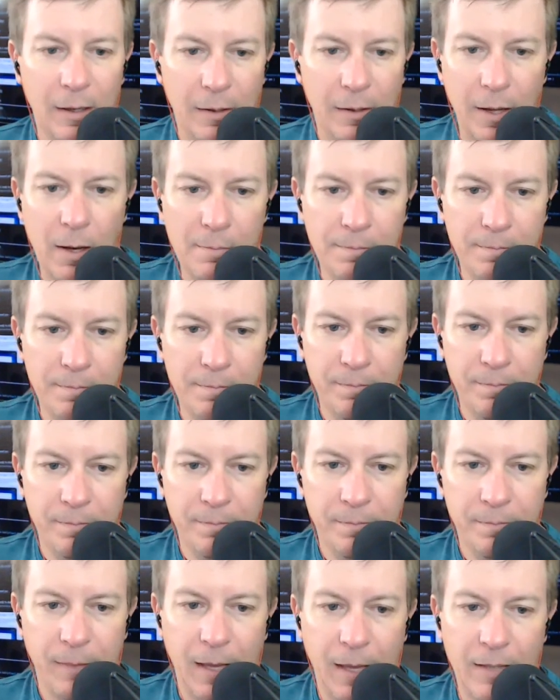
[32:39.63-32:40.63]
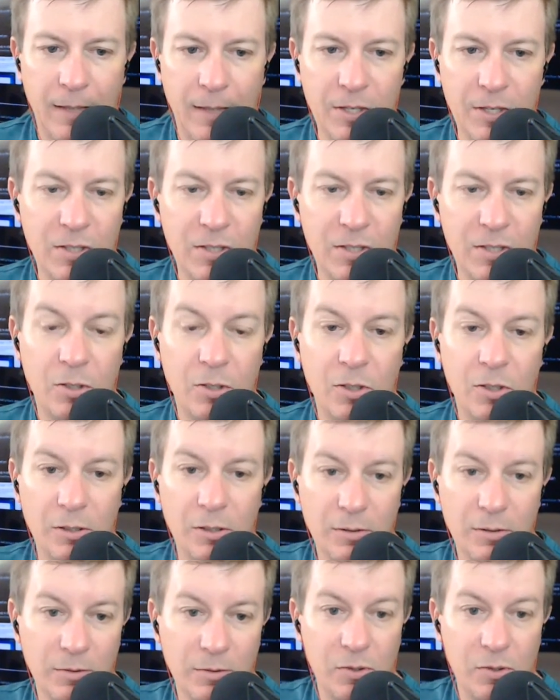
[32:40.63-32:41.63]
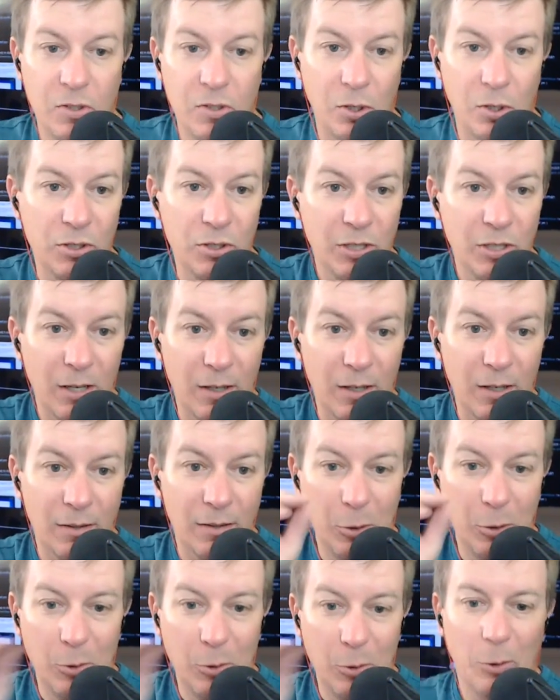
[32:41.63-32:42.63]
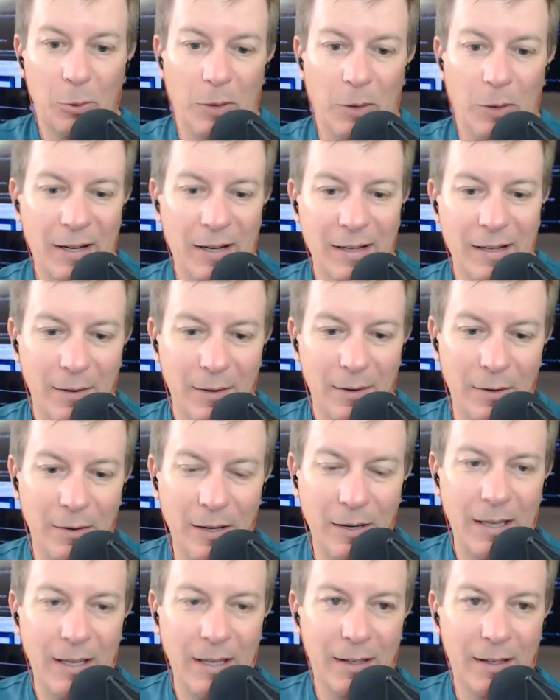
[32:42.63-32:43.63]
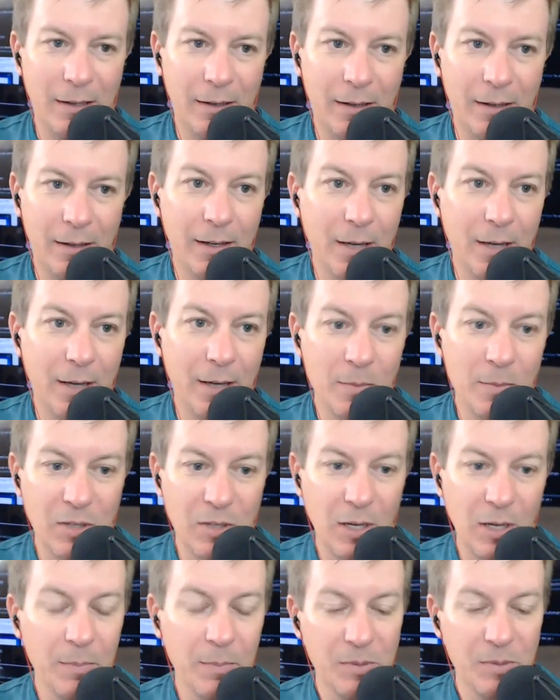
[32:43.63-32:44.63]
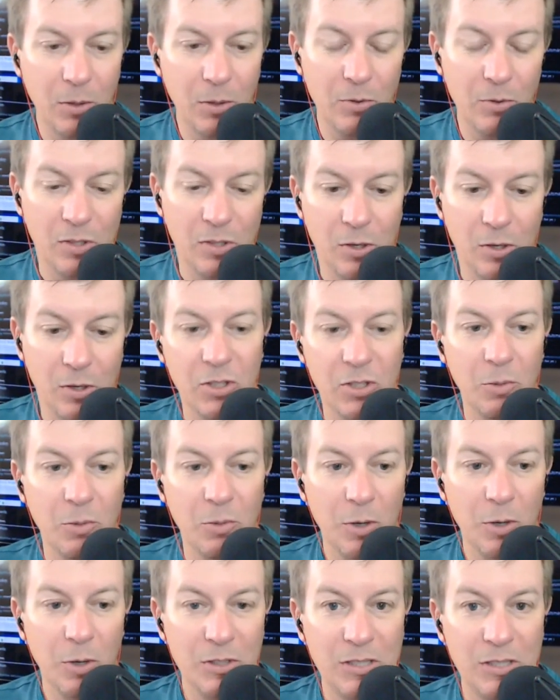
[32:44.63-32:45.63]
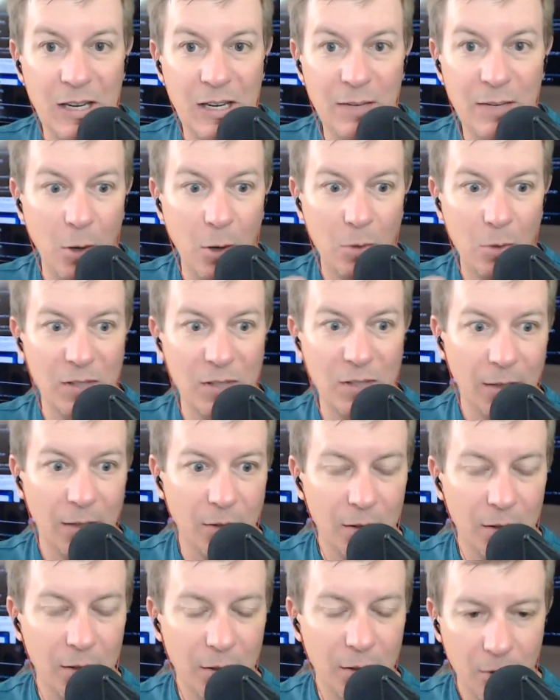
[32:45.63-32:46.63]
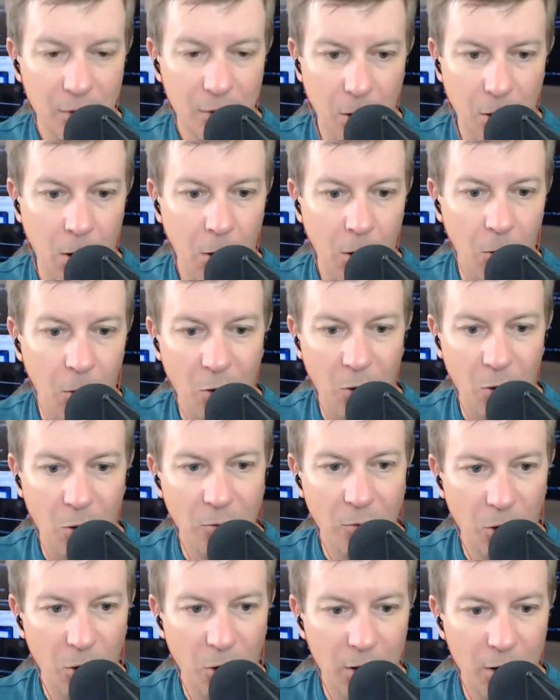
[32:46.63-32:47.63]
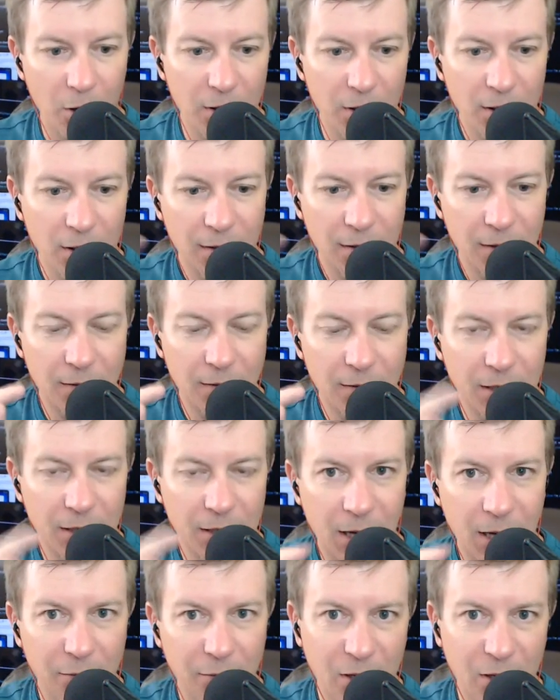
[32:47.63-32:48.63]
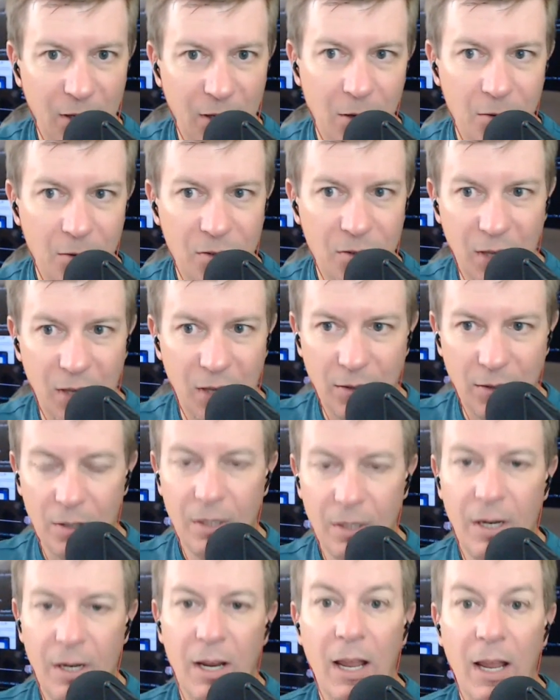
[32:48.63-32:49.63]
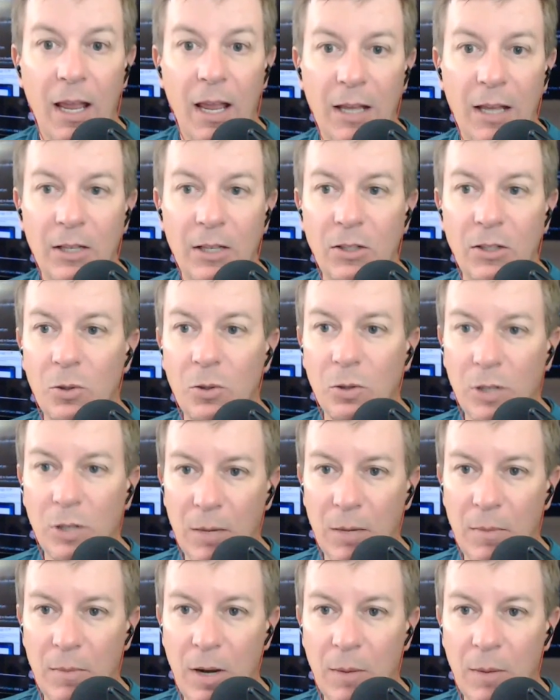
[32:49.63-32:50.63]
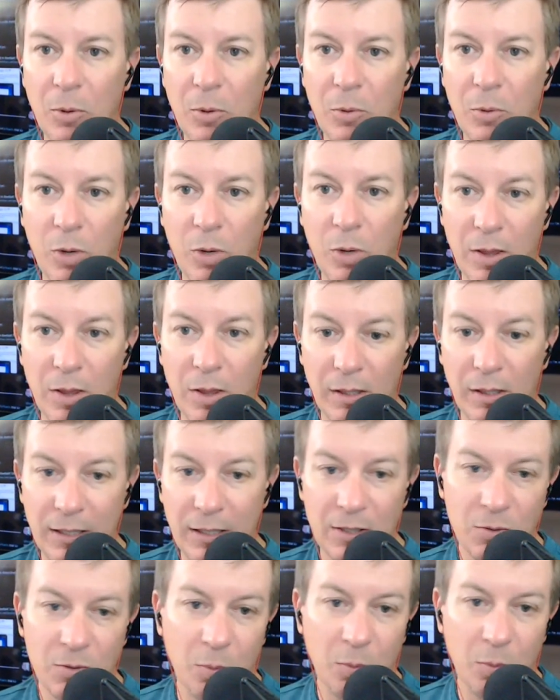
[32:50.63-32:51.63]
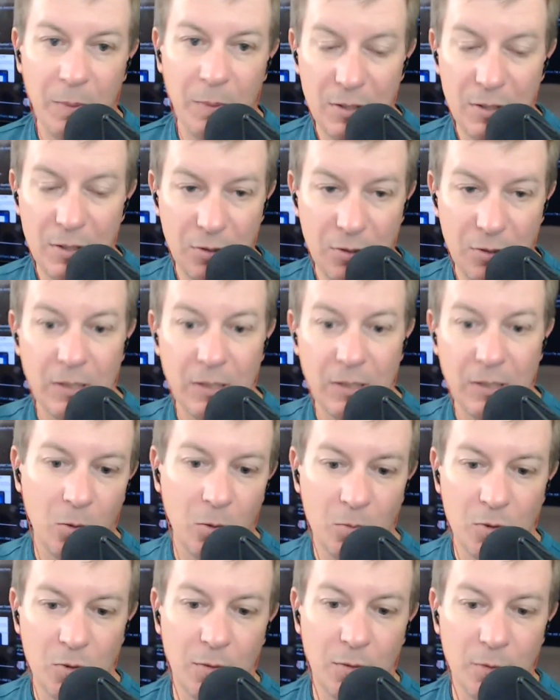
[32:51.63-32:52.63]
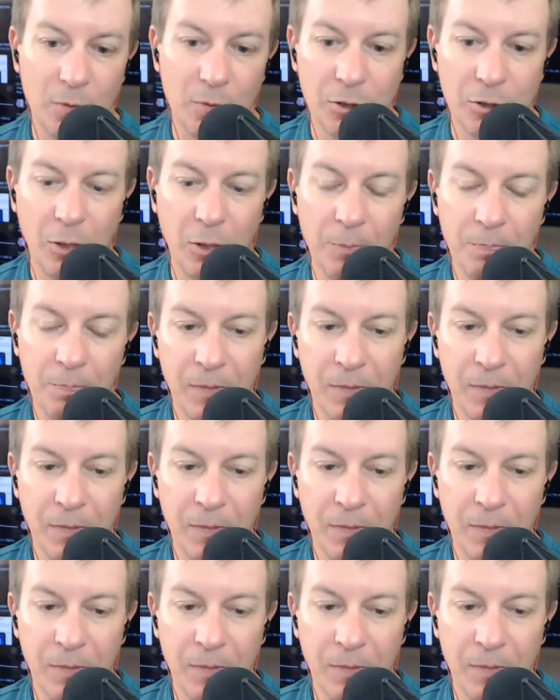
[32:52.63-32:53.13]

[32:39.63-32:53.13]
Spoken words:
I just searched it on Google right now, and it comes up. So search the word TiVo Center, all one word, TiVo Center, and you'll come up with one of the links will be straight to Home Server Show.